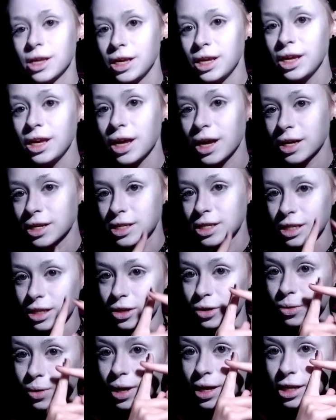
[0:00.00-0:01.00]
he has
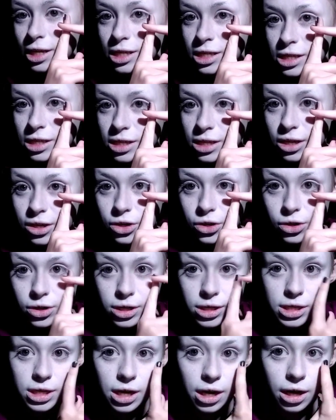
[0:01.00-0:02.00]
little X's under
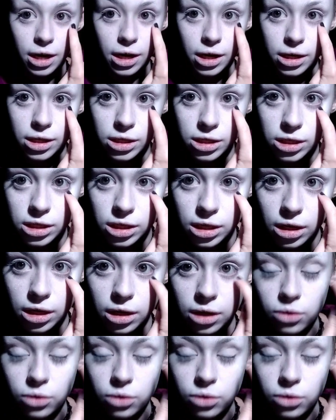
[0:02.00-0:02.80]
his eyes,